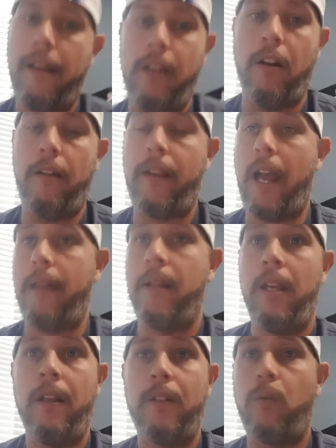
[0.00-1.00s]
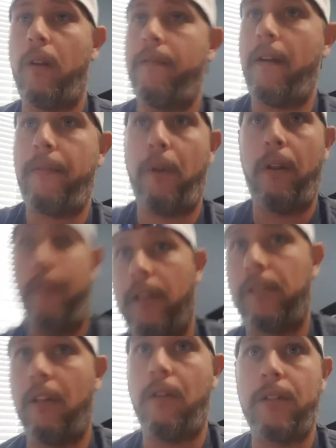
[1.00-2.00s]
You know, I've got $25,000,
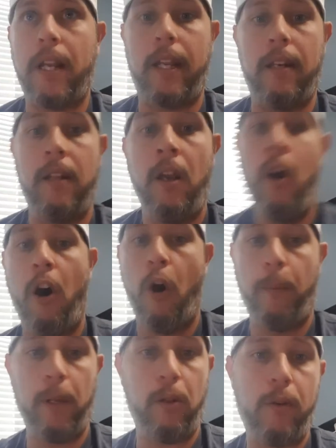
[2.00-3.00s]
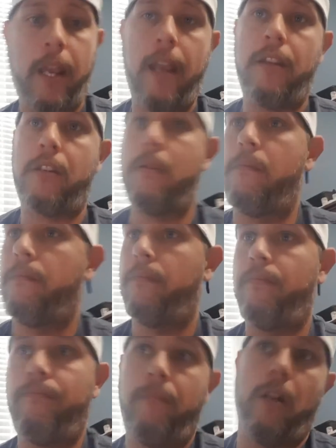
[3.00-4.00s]
$30,000. I can open a location,
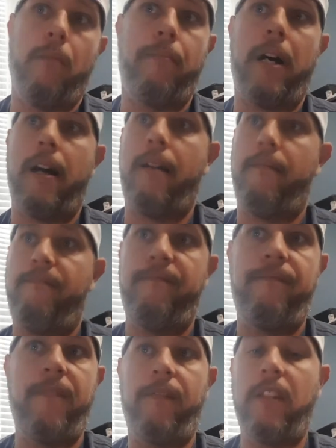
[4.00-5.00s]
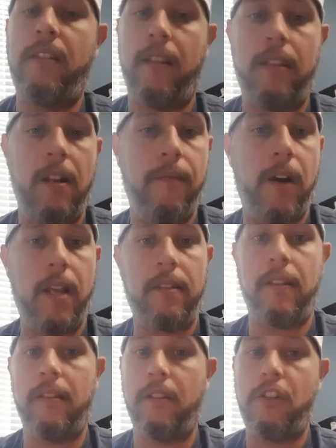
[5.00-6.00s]
you know, buy 50, 60
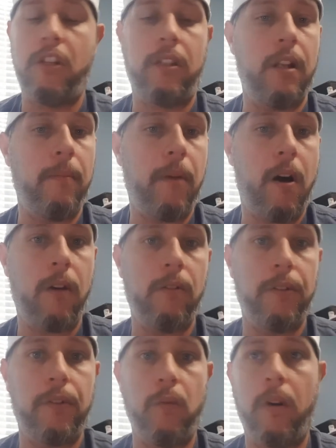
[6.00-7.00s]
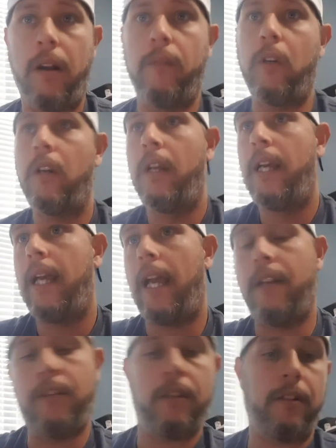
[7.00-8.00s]
devices, a shit ton of bottles or whatever,
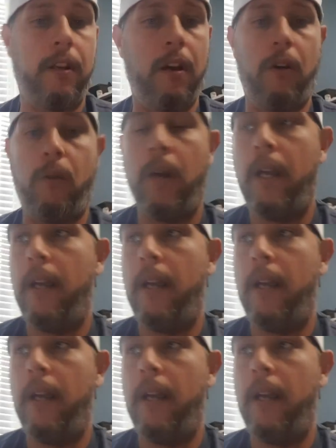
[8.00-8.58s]
and just go.